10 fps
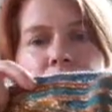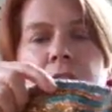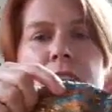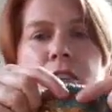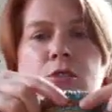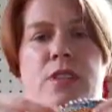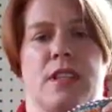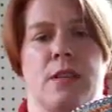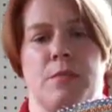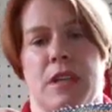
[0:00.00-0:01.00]
it's kind of
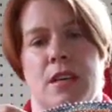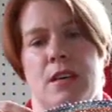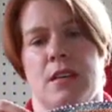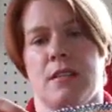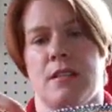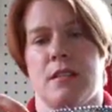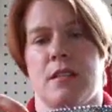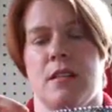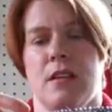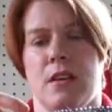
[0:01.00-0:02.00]
interesting
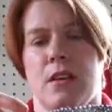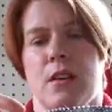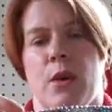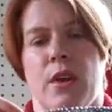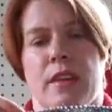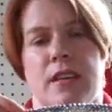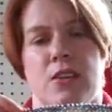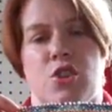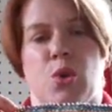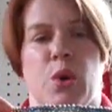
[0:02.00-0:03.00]
because
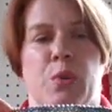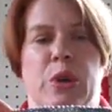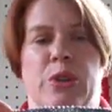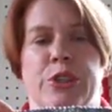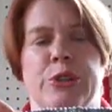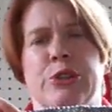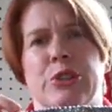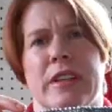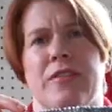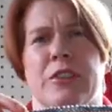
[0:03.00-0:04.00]
these short rows,
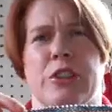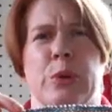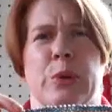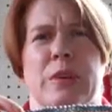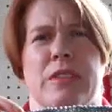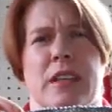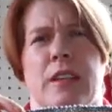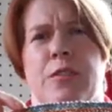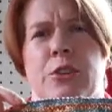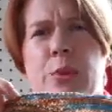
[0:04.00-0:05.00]
usually for short rows, like
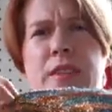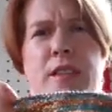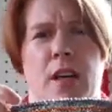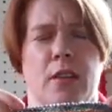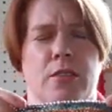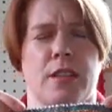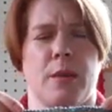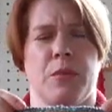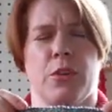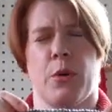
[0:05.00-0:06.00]
if you're doing socks or
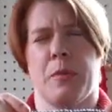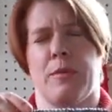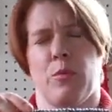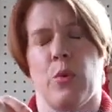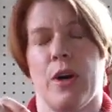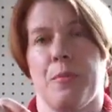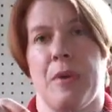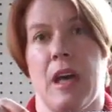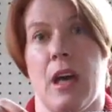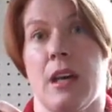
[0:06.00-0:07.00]
something, you go maybe one
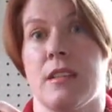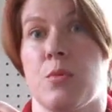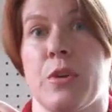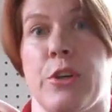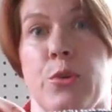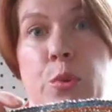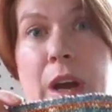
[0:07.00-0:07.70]
past where you